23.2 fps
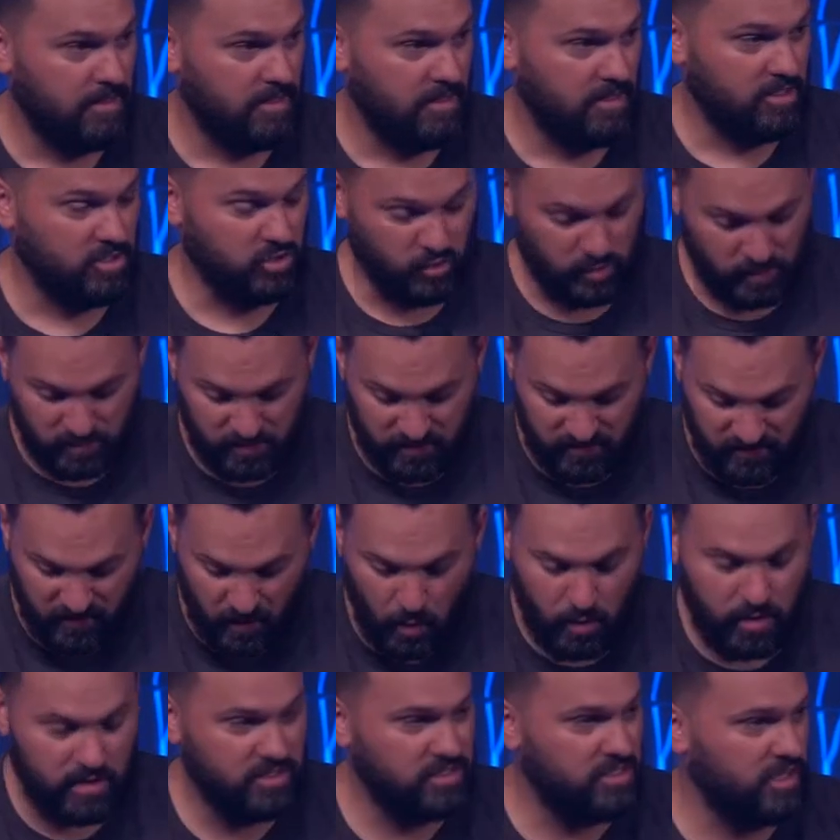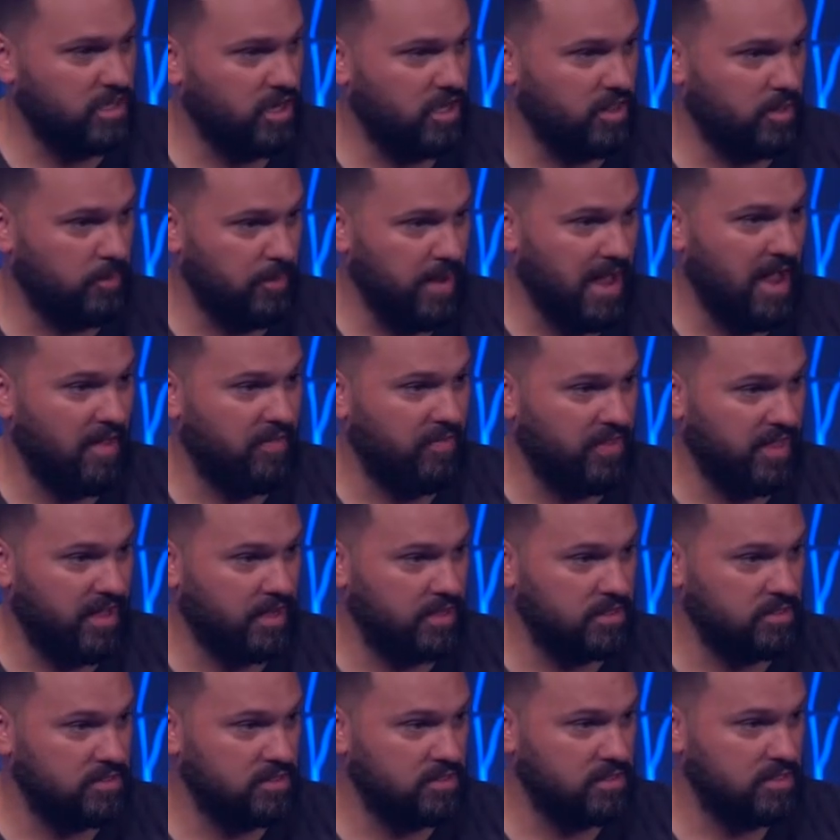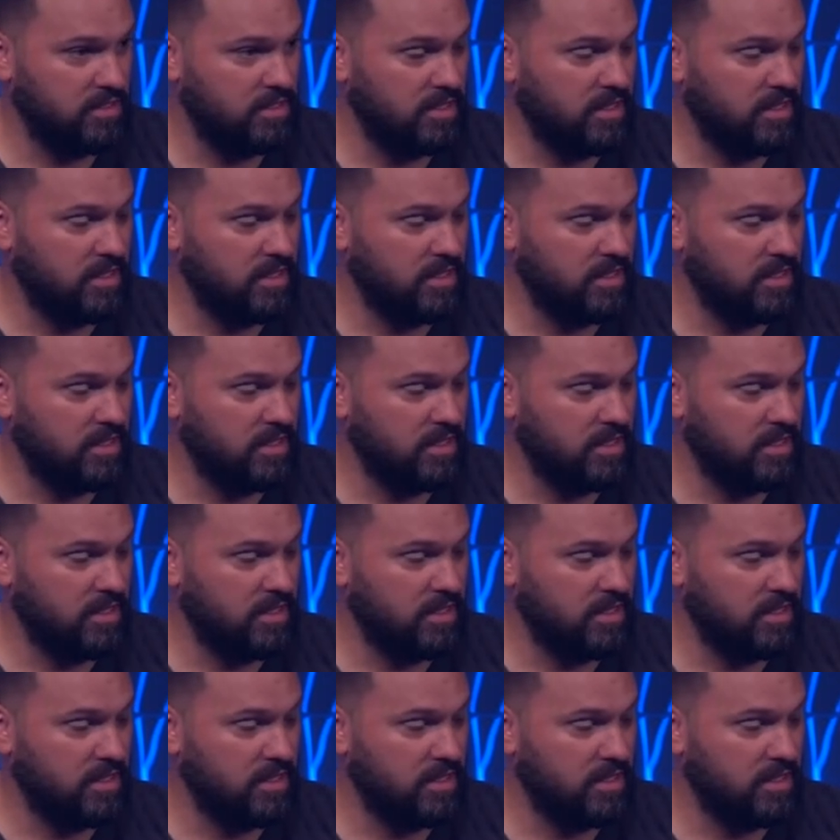So he was focusing on the bad things.